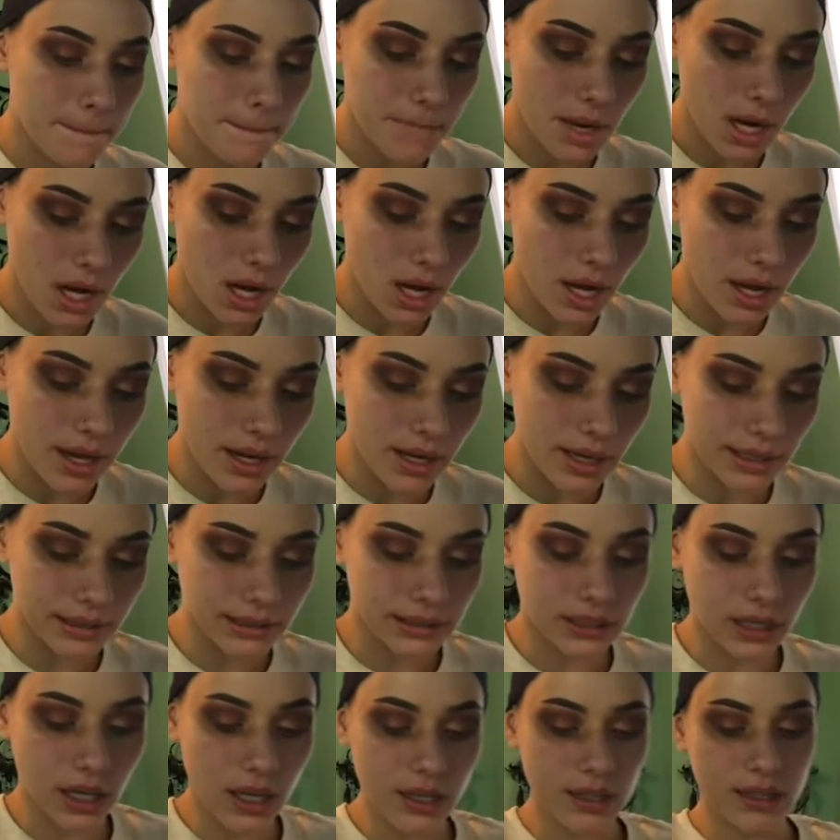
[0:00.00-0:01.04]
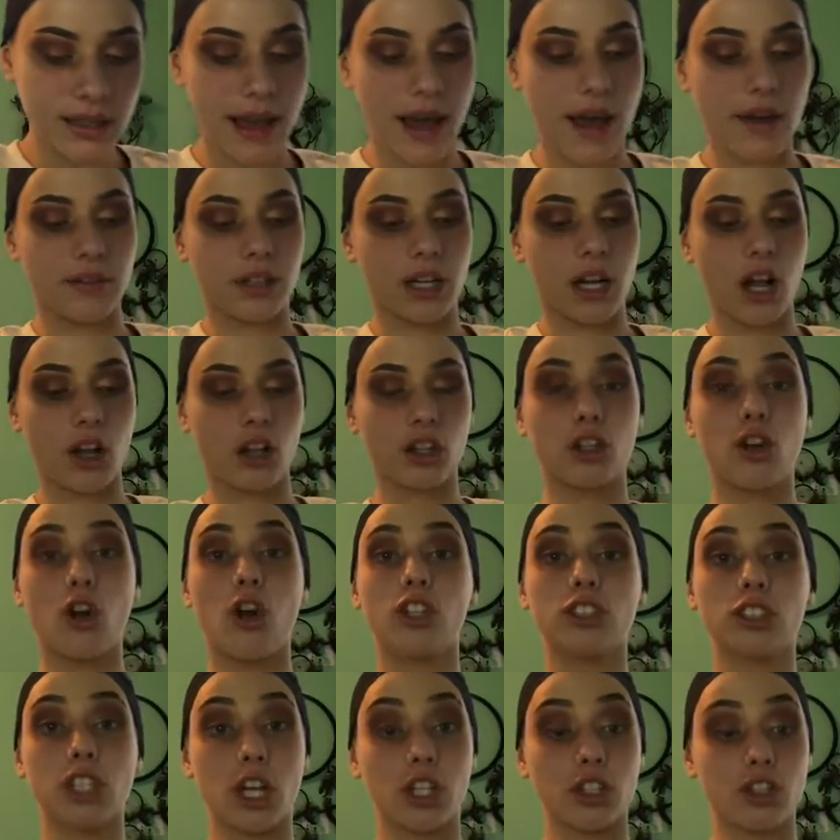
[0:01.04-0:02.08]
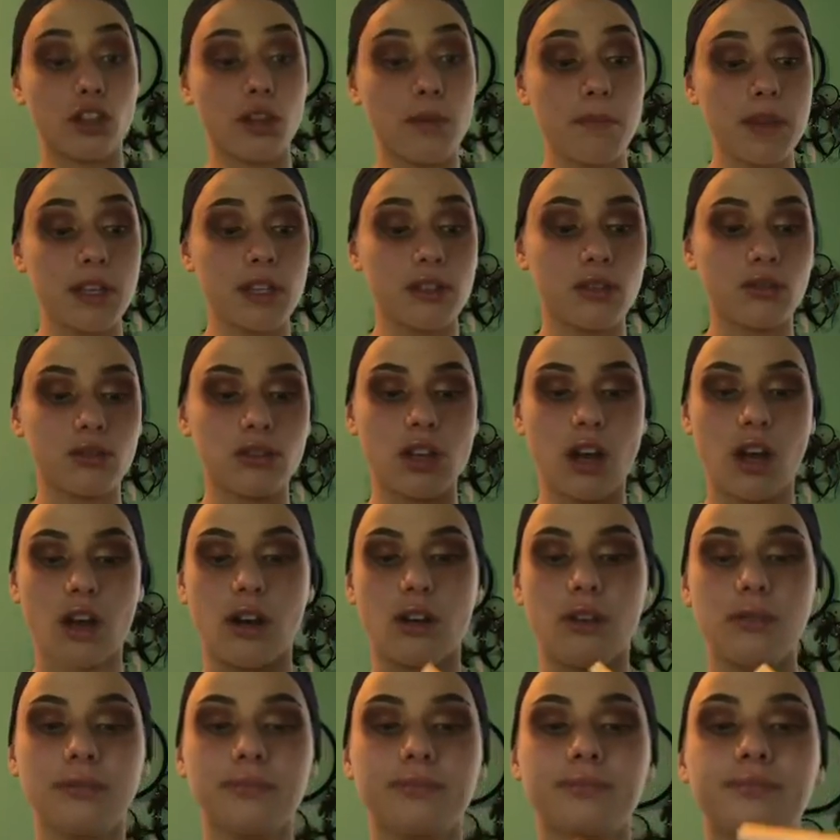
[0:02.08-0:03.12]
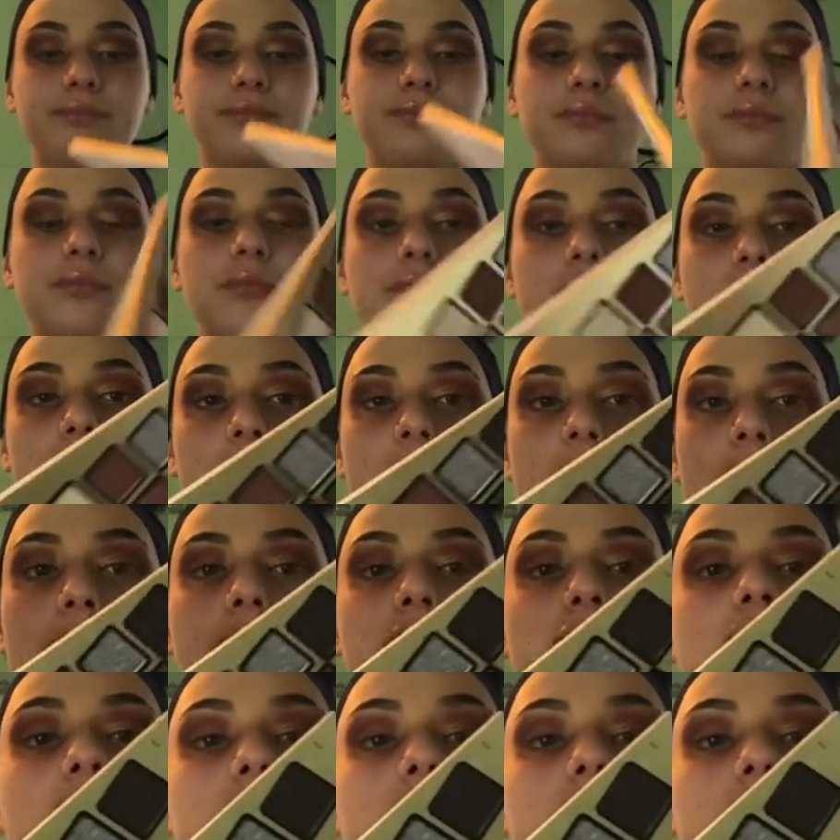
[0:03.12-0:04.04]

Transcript: but it does have a color called Under the Mistletoe, and you